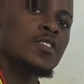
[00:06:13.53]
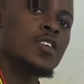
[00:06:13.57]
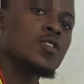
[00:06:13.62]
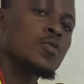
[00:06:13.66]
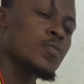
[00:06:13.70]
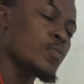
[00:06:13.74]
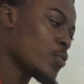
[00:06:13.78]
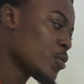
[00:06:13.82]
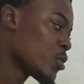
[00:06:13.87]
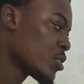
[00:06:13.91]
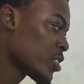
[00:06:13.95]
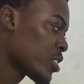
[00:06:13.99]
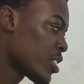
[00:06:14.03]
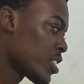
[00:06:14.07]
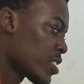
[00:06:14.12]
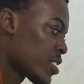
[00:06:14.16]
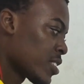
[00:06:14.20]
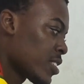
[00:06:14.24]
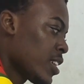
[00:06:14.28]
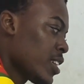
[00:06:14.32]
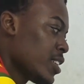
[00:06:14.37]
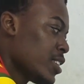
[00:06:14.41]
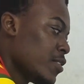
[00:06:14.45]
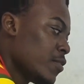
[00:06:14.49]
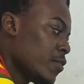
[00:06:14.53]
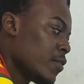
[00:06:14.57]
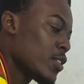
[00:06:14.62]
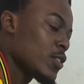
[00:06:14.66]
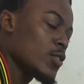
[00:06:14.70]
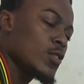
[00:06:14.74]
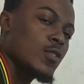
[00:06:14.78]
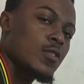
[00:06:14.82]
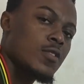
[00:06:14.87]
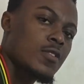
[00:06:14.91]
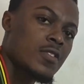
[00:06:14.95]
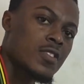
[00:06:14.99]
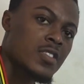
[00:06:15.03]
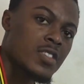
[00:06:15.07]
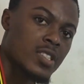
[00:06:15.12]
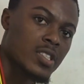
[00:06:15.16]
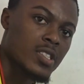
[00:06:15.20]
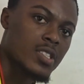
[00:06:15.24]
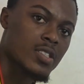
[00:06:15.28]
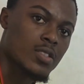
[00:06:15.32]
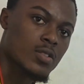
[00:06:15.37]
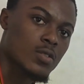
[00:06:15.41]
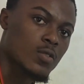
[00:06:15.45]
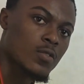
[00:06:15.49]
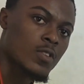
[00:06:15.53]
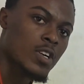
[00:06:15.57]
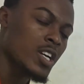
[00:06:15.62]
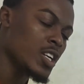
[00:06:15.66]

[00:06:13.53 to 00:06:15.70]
you punch the sine inverse of 6 over